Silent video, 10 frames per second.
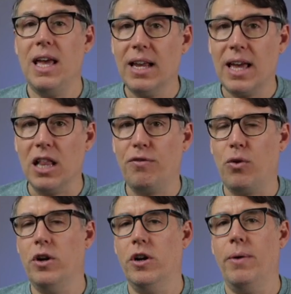in
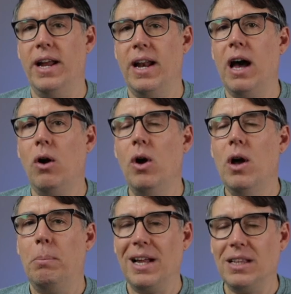California right now,
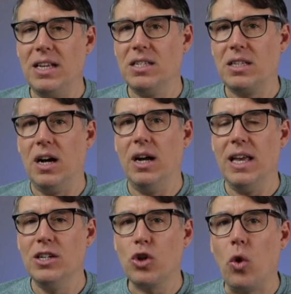but at least
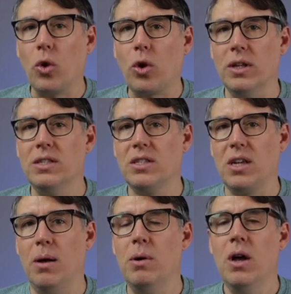in total in
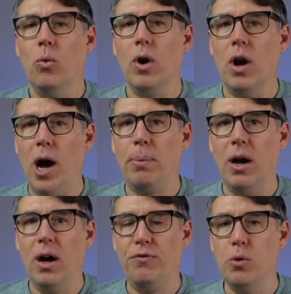some, we're up
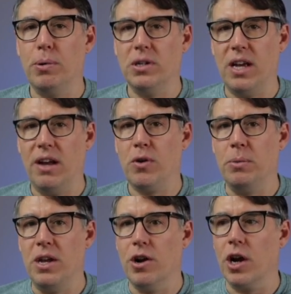a few percent from a year